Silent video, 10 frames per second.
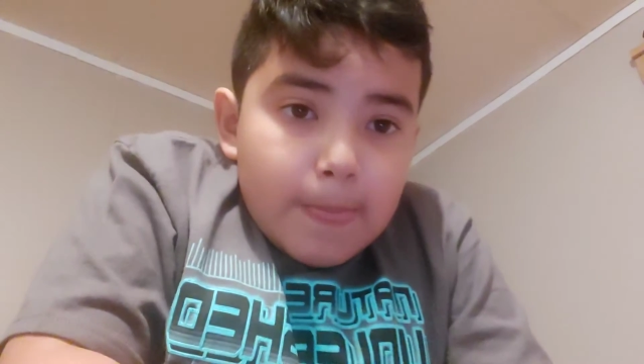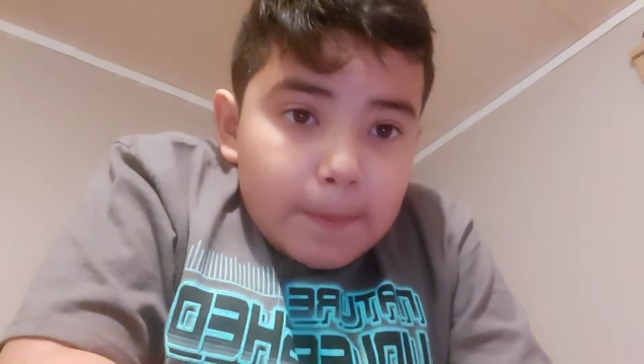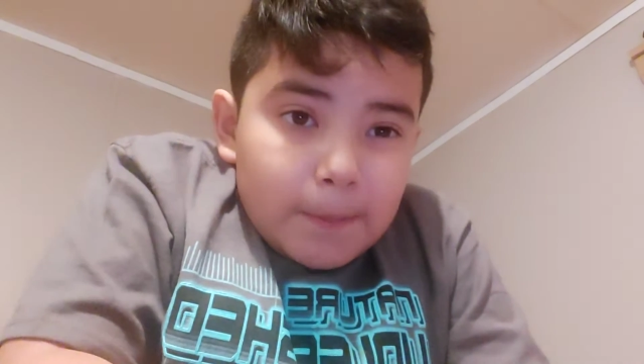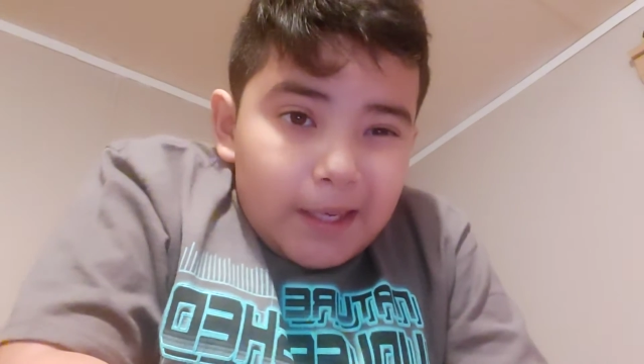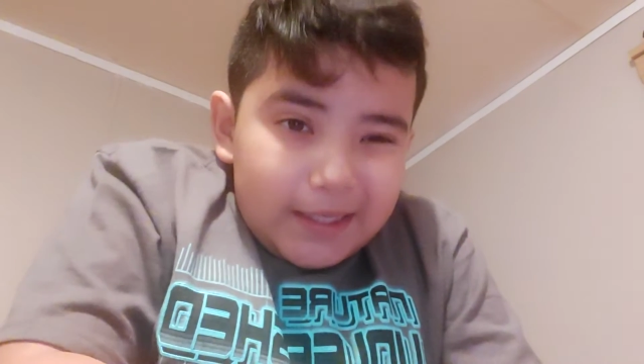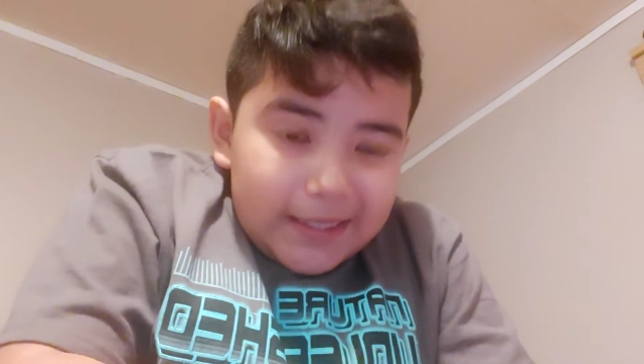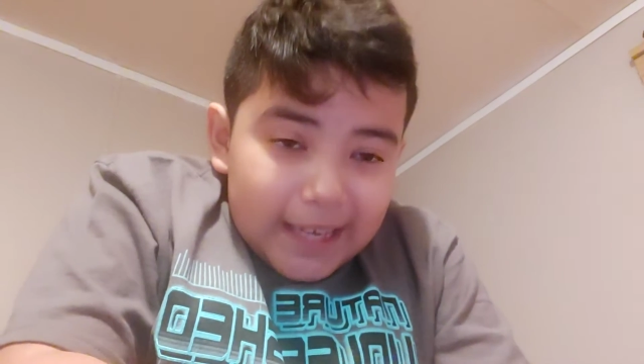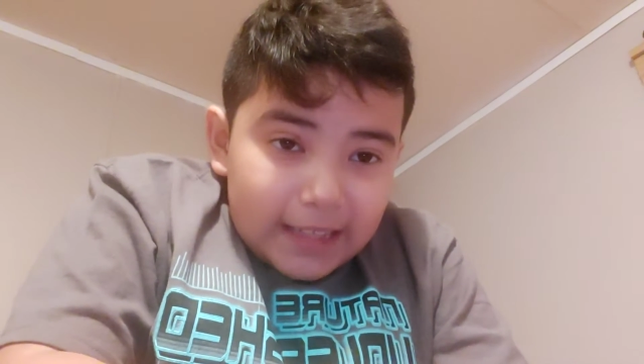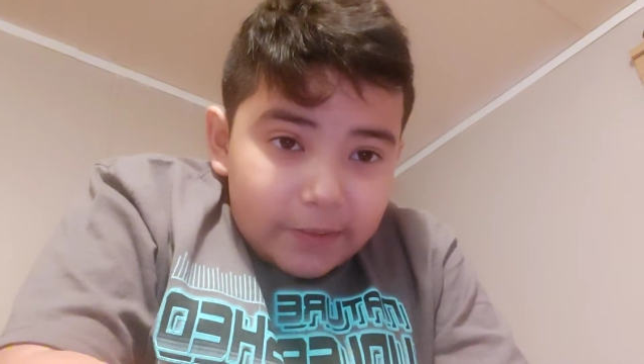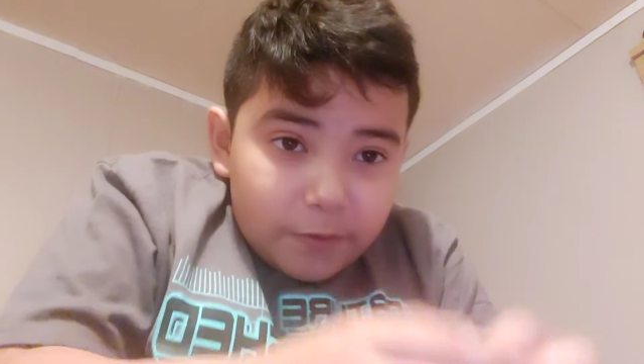my
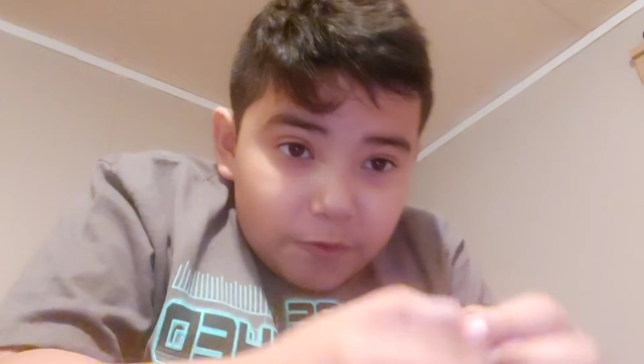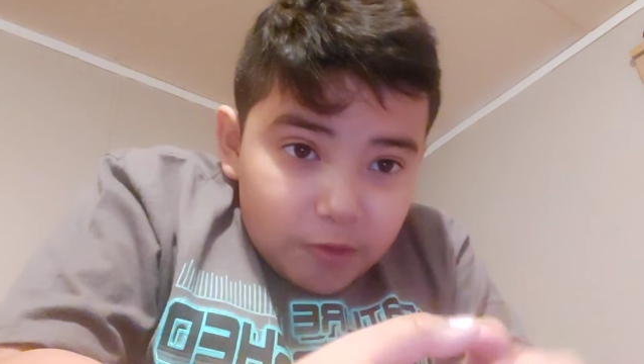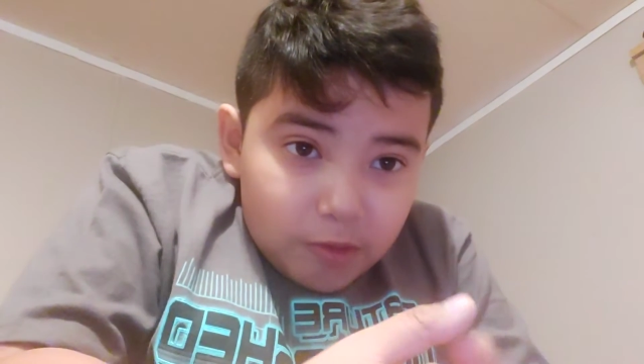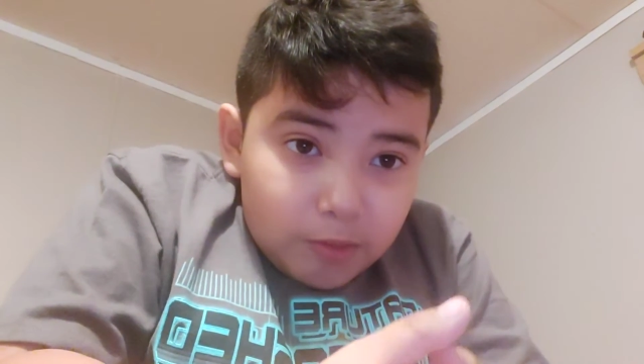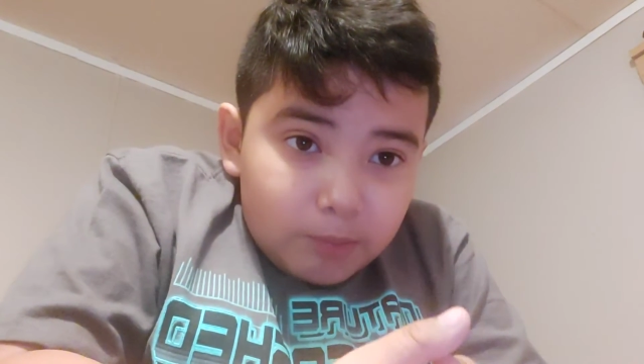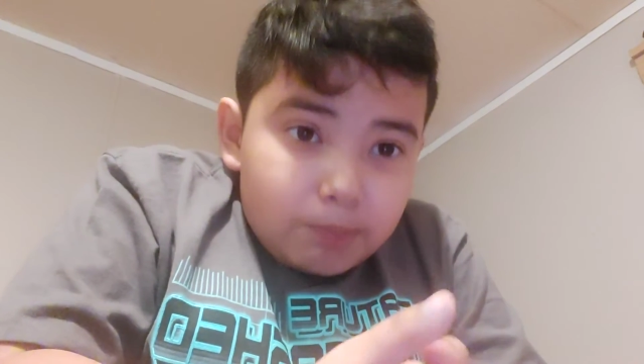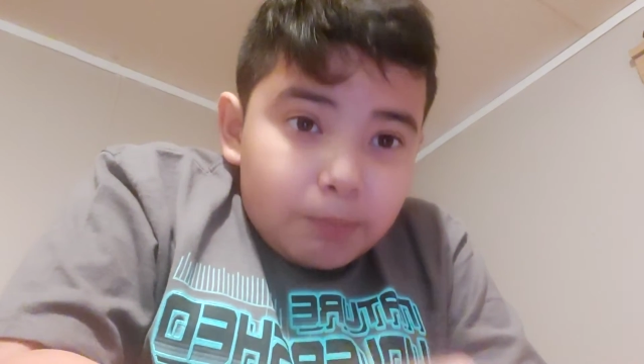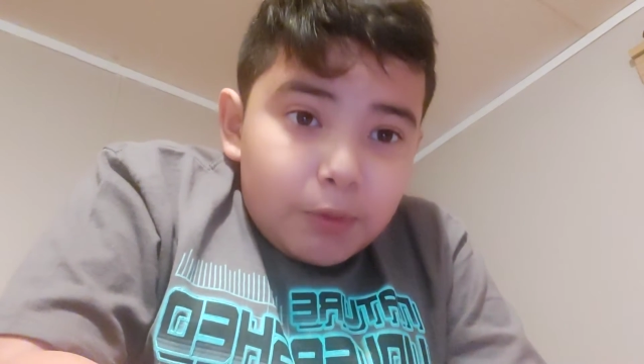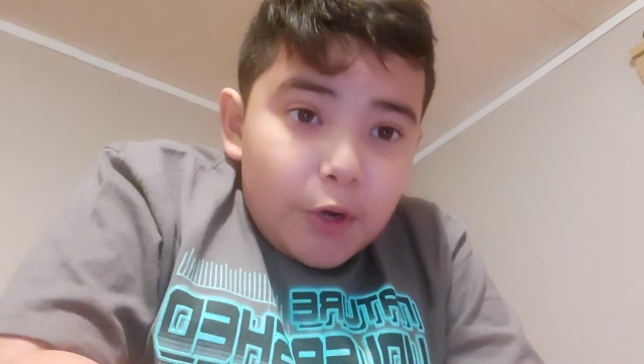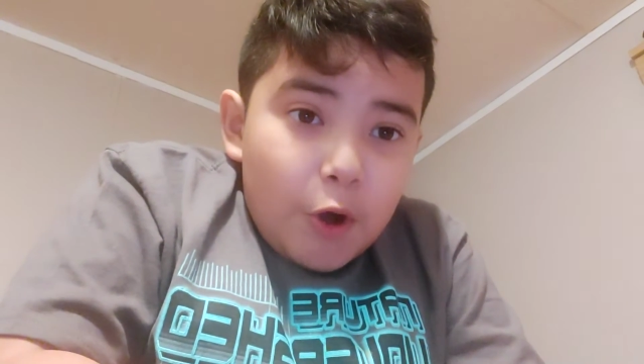dad's phone
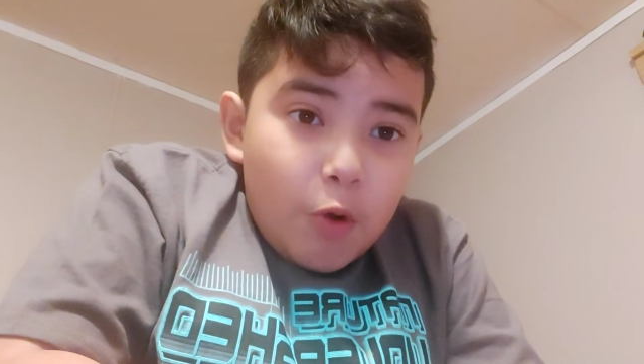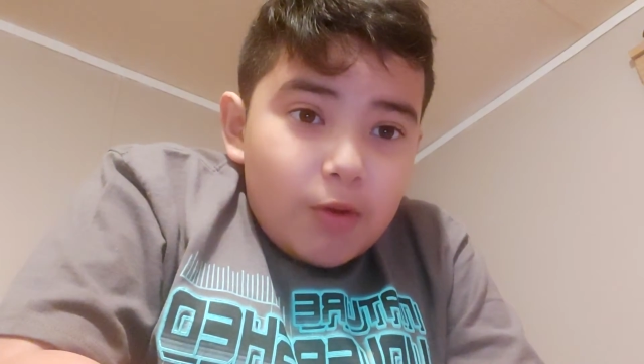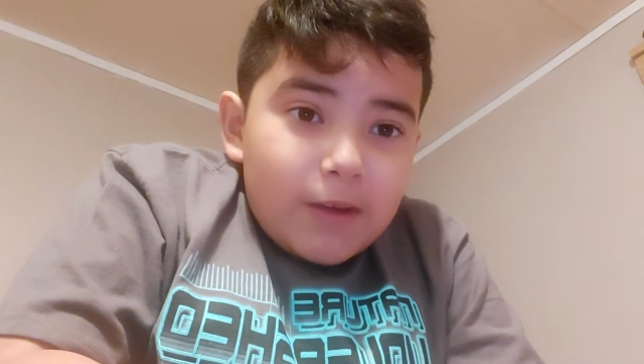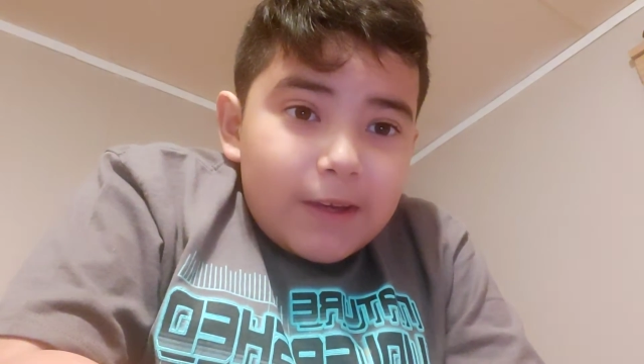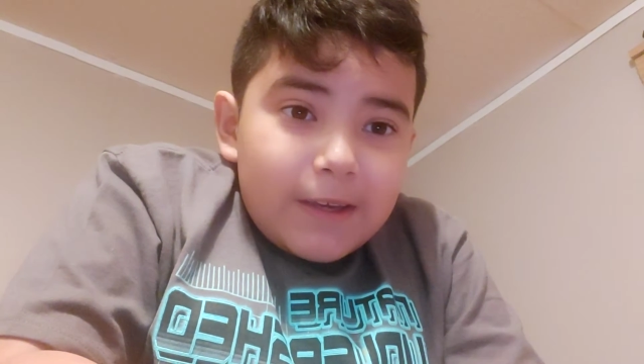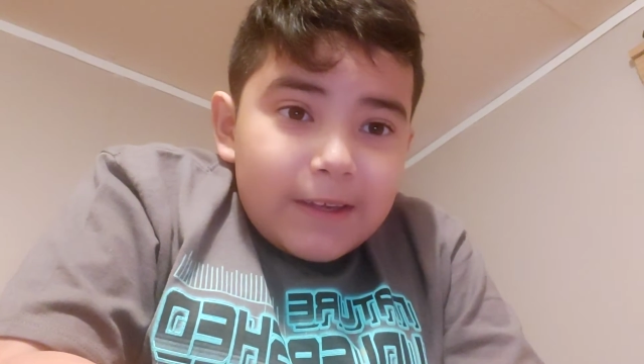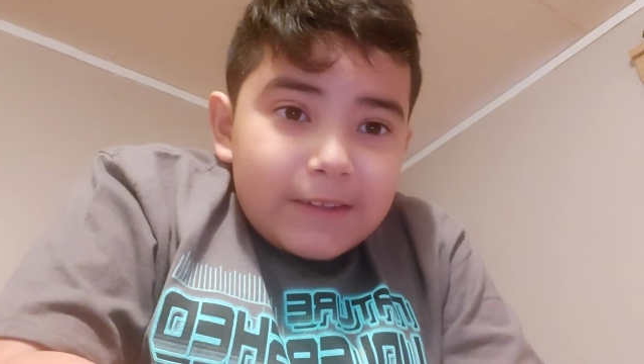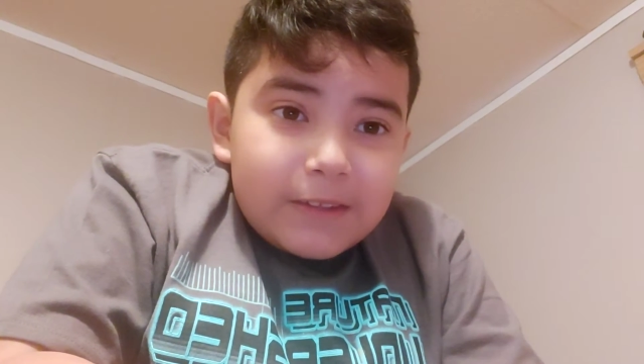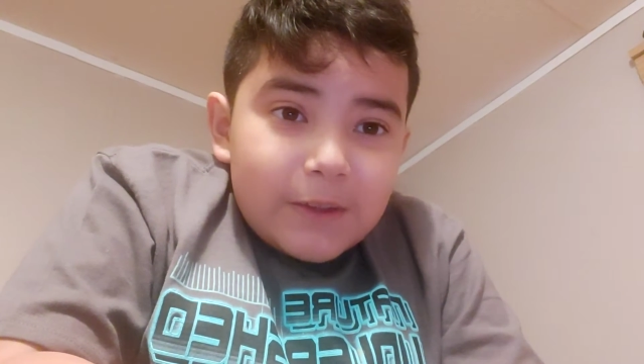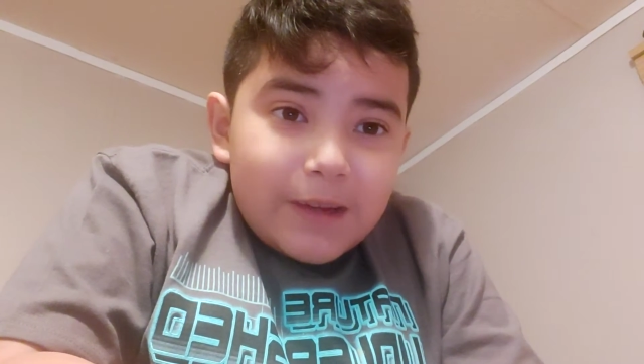broke
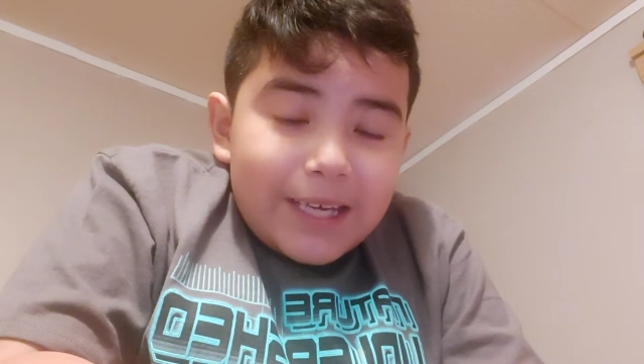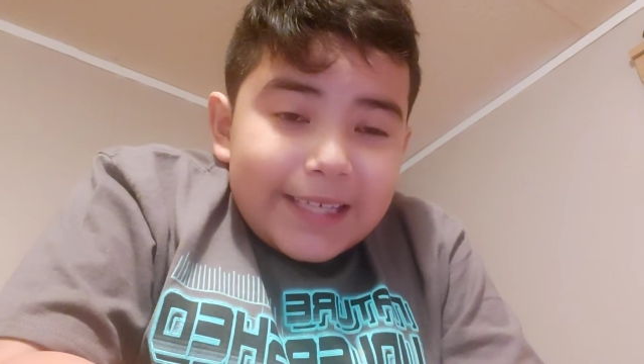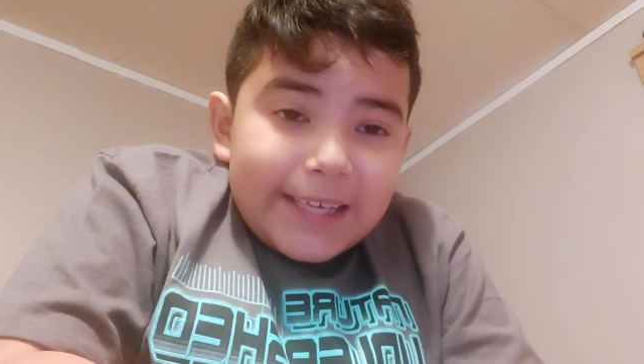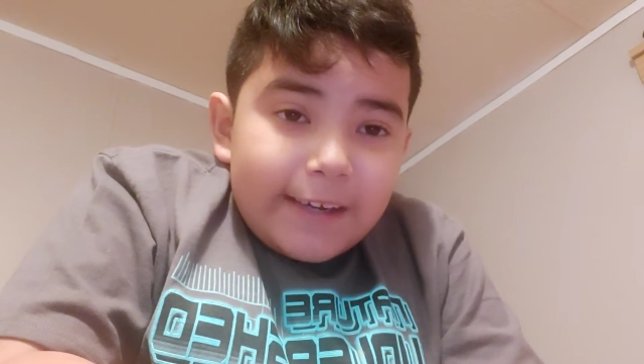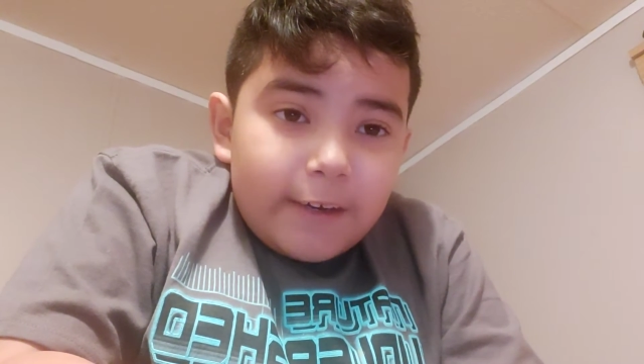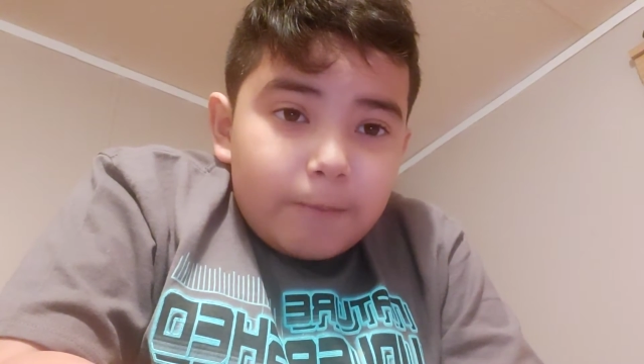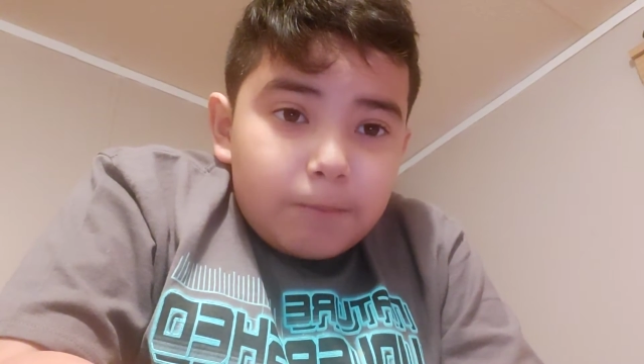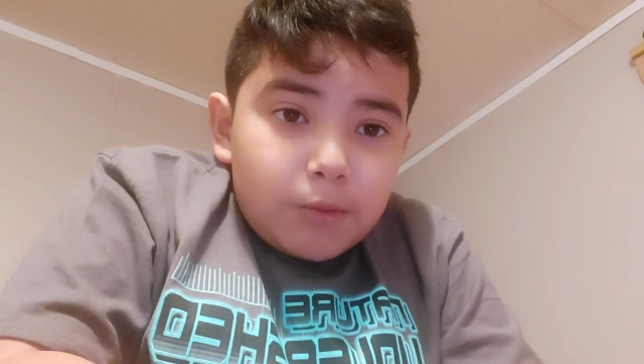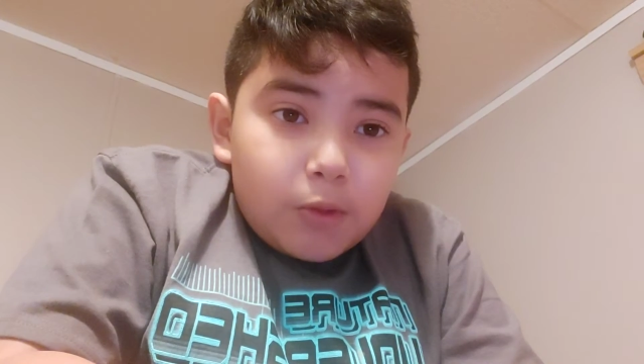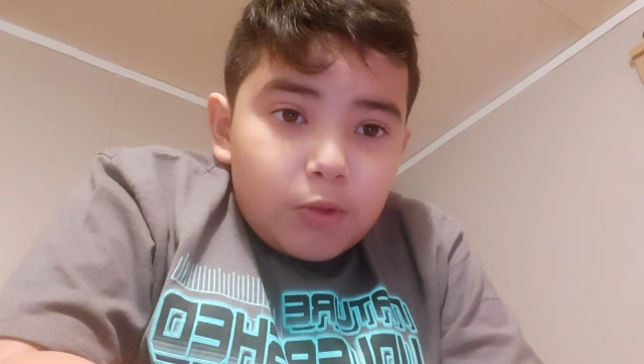so I can't
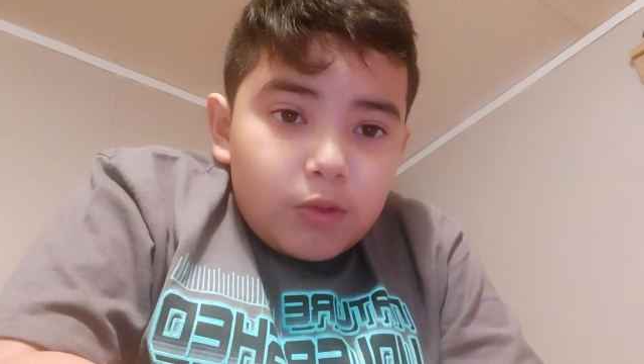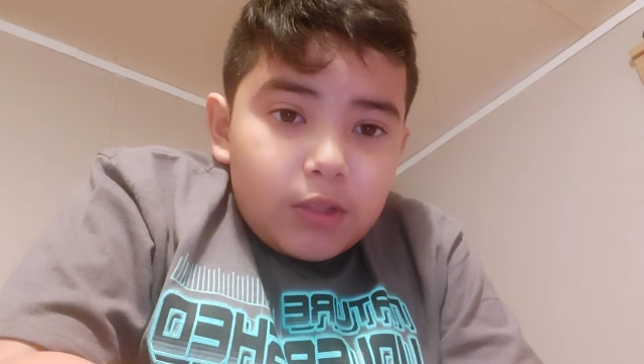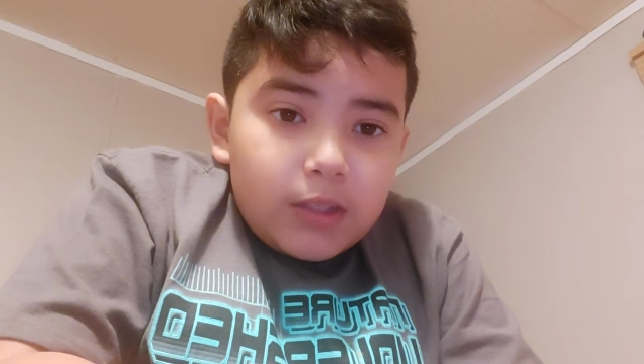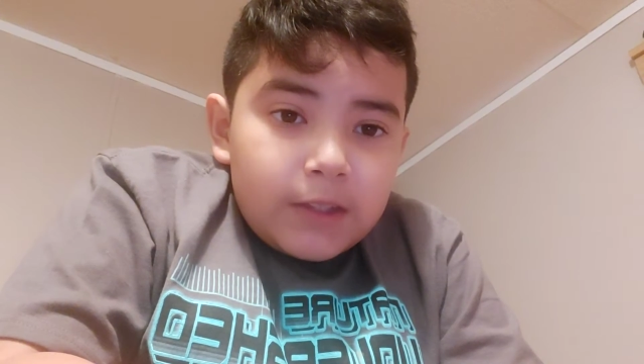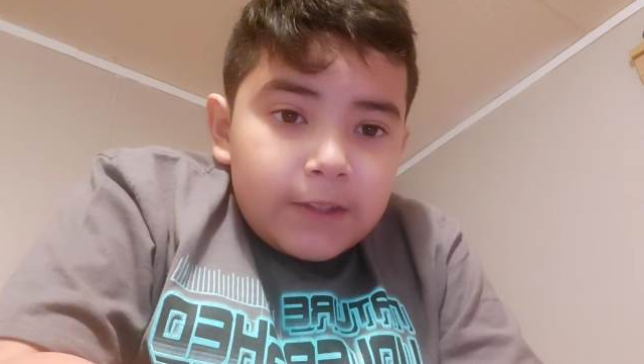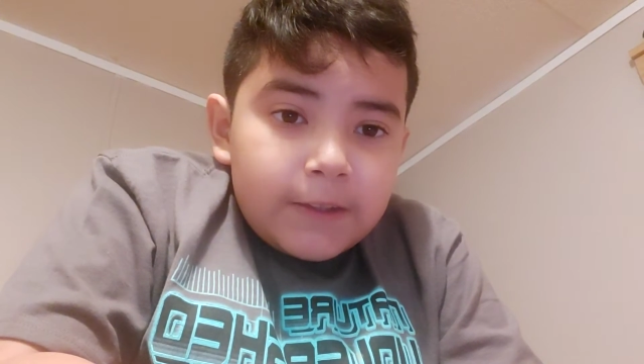upload it.